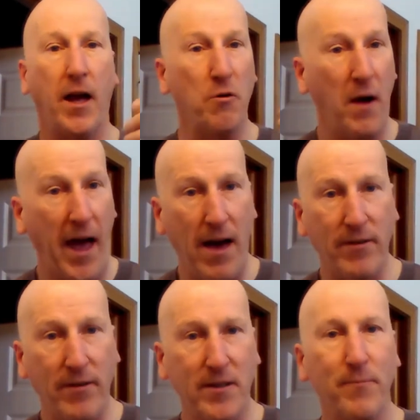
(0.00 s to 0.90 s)
have
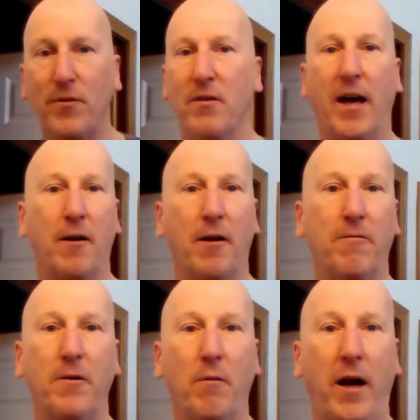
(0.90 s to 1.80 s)
it, you got a free
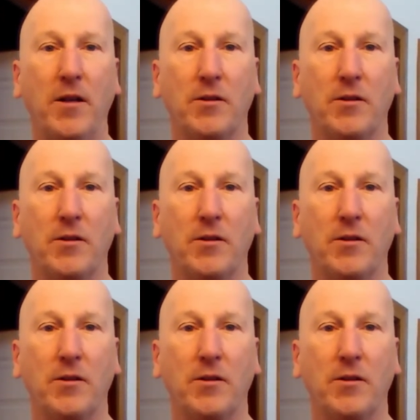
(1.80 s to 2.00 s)
razor.